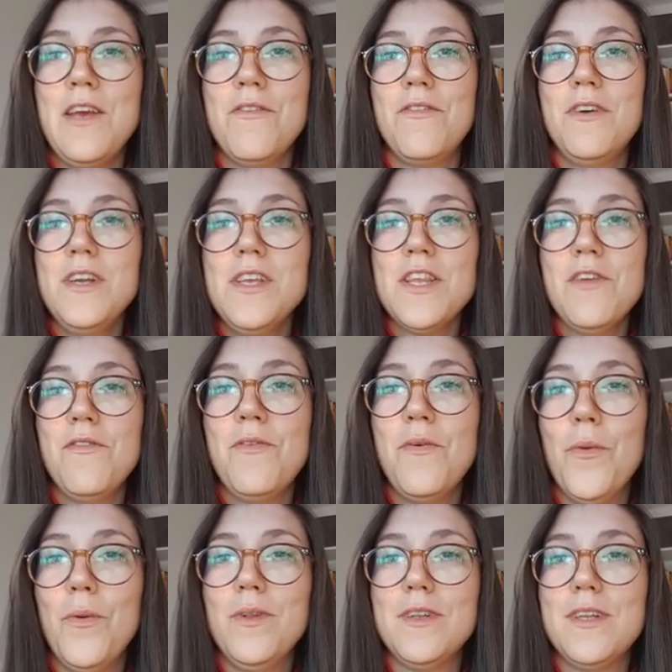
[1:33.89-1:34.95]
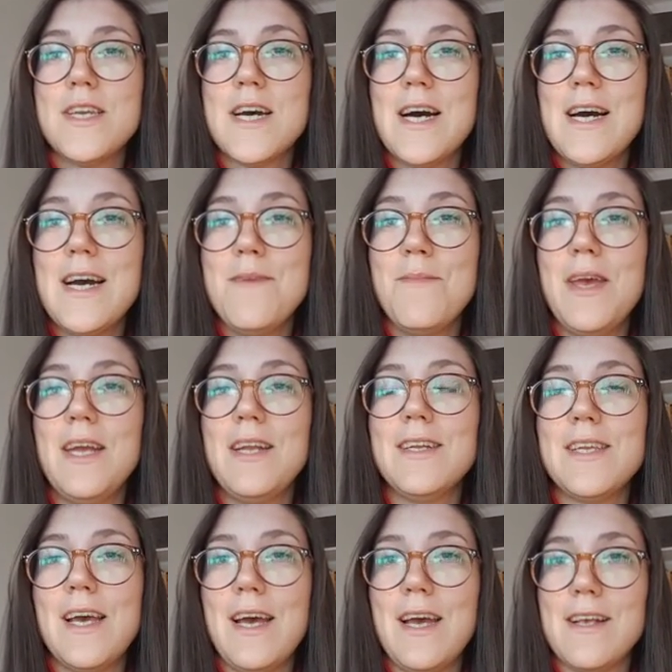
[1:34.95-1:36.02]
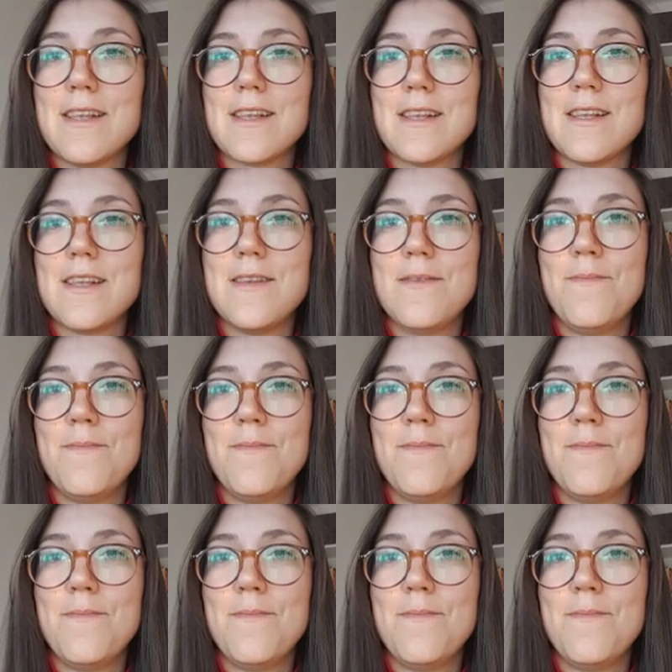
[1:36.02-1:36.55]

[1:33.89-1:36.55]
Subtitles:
First of all, time and tasks.